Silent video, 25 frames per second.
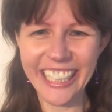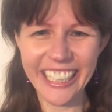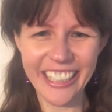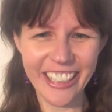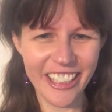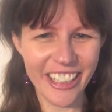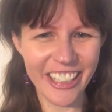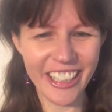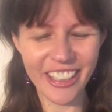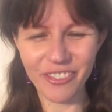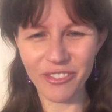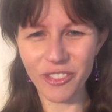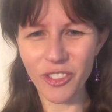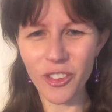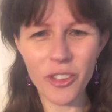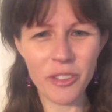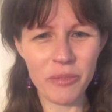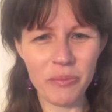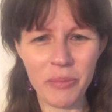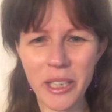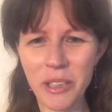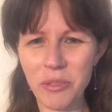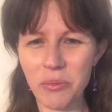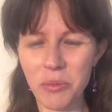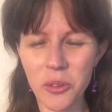
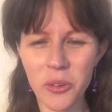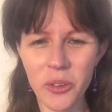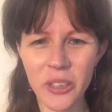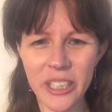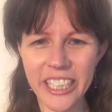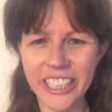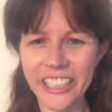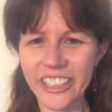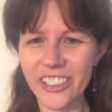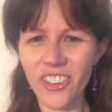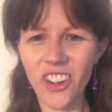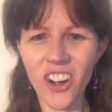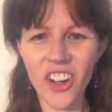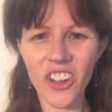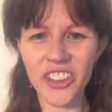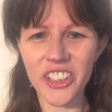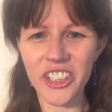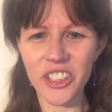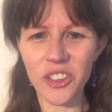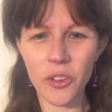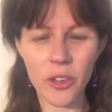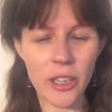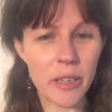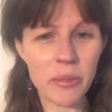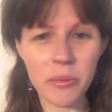pinpointing all the
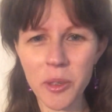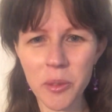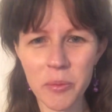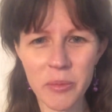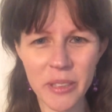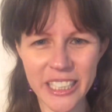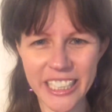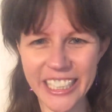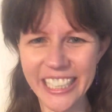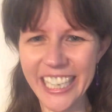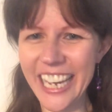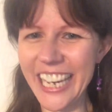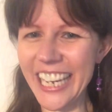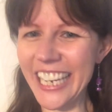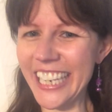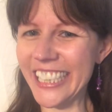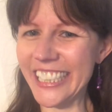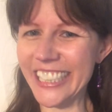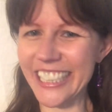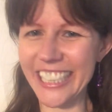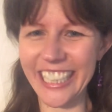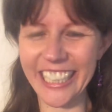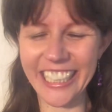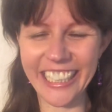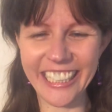grammar
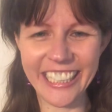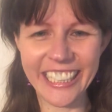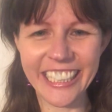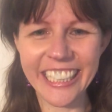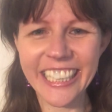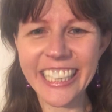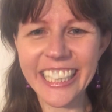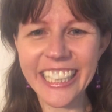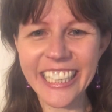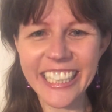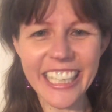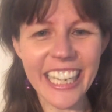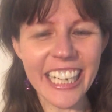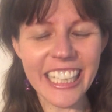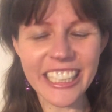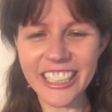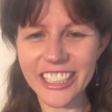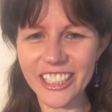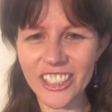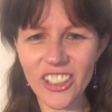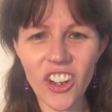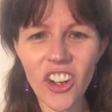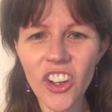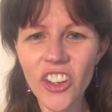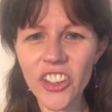mistakes and
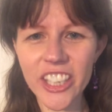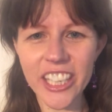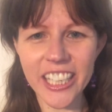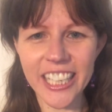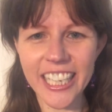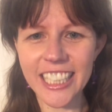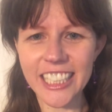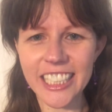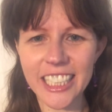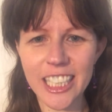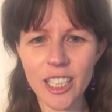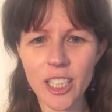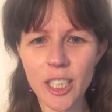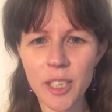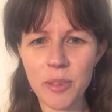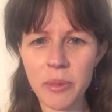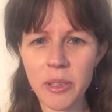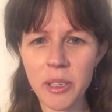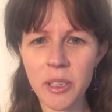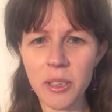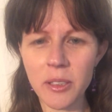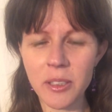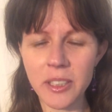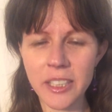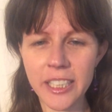just all the things that
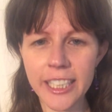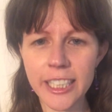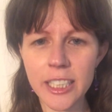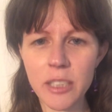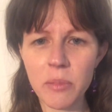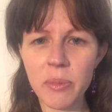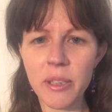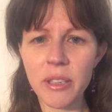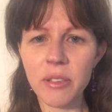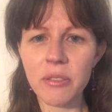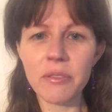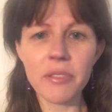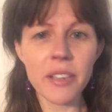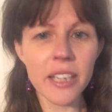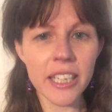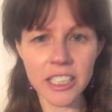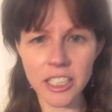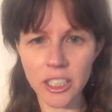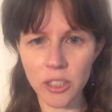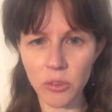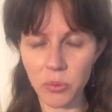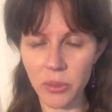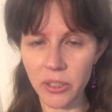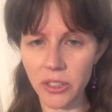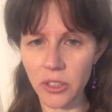need to be
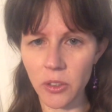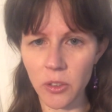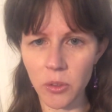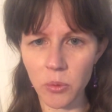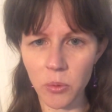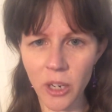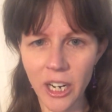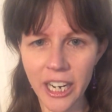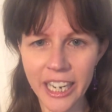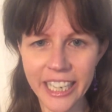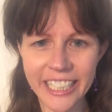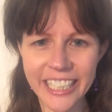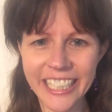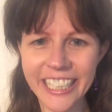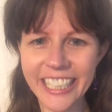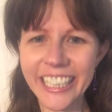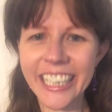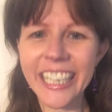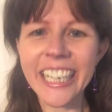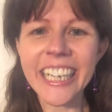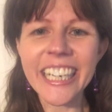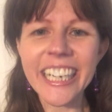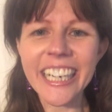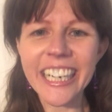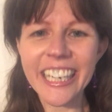fixed with their
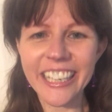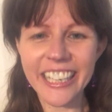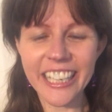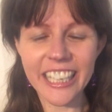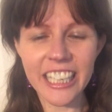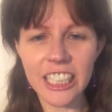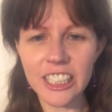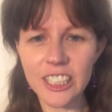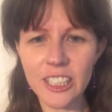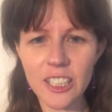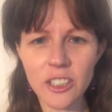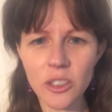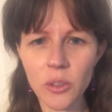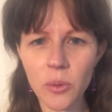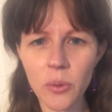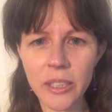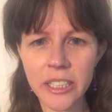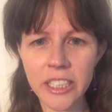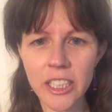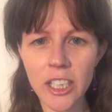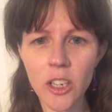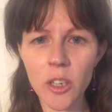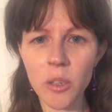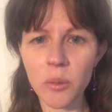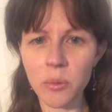writing, then it's just
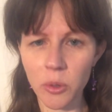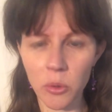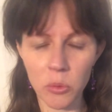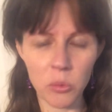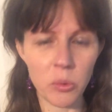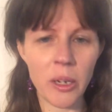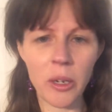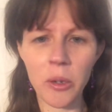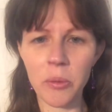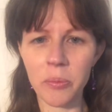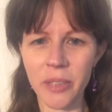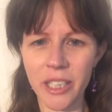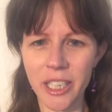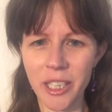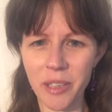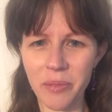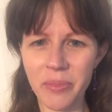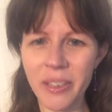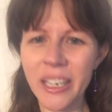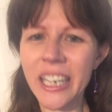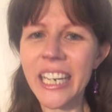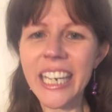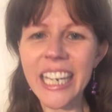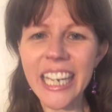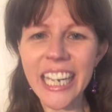going to overwhelm
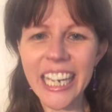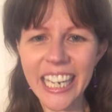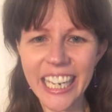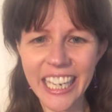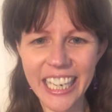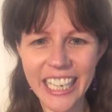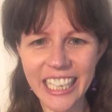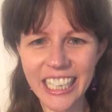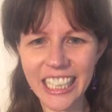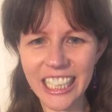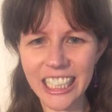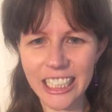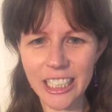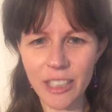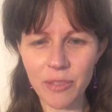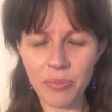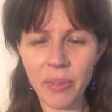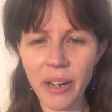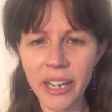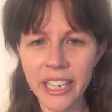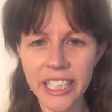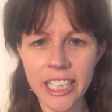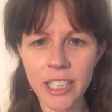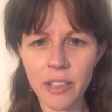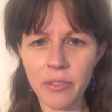them, and it
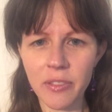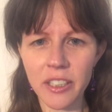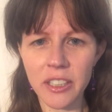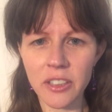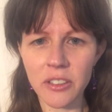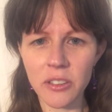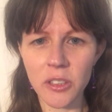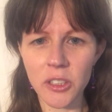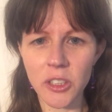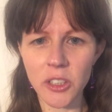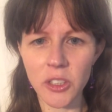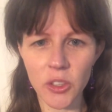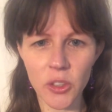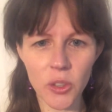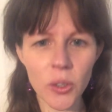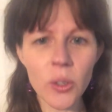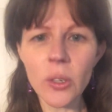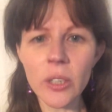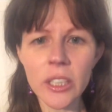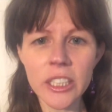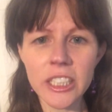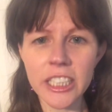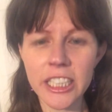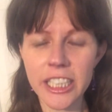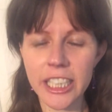might even
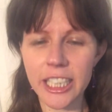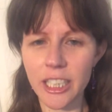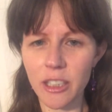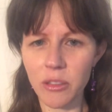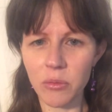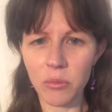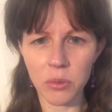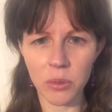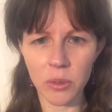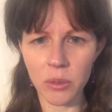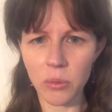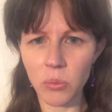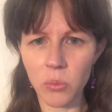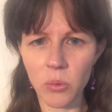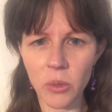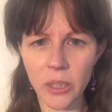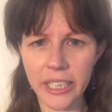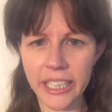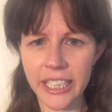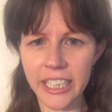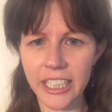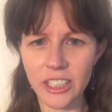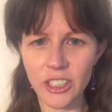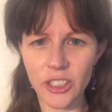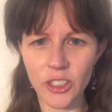discourage them from
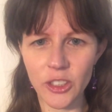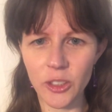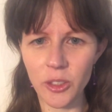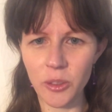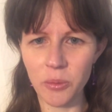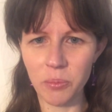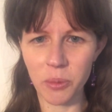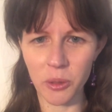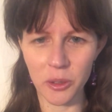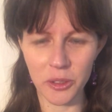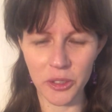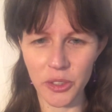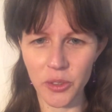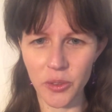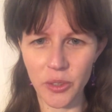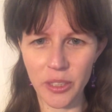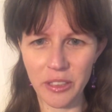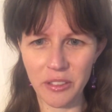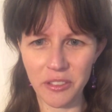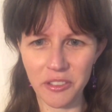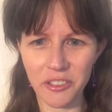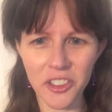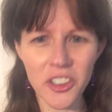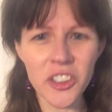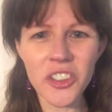wanting to pursue
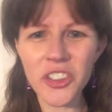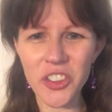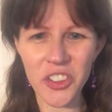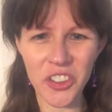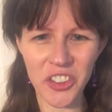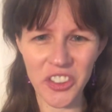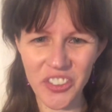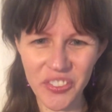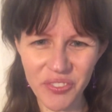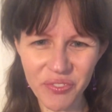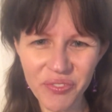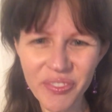it further.